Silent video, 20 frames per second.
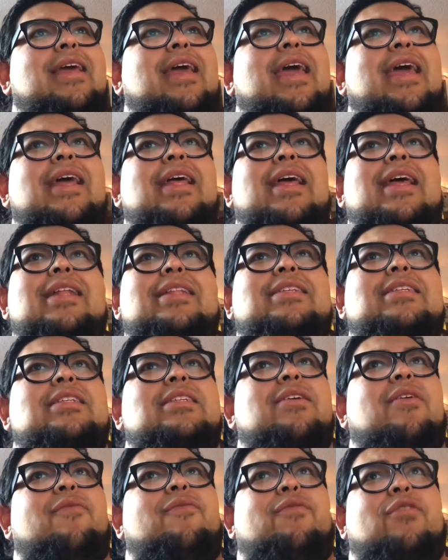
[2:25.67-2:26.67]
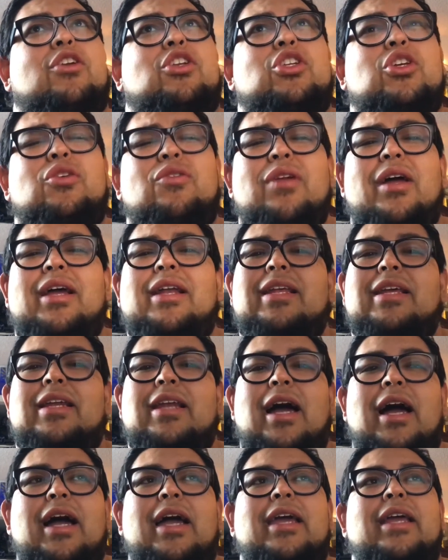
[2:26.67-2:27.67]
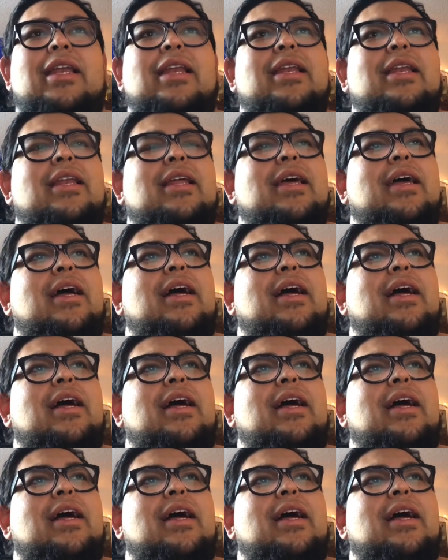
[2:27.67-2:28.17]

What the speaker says: it's for $299.